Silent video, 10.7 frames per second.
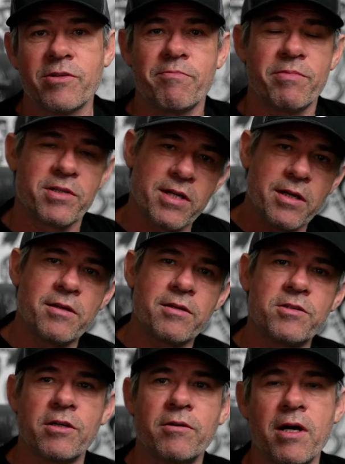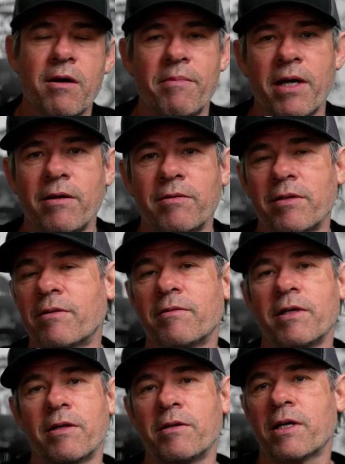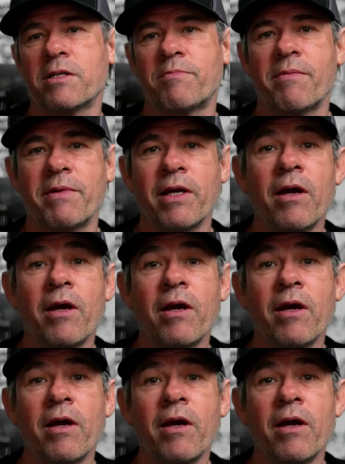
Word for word: Pratik showed up. I don't know. You know, you guys probably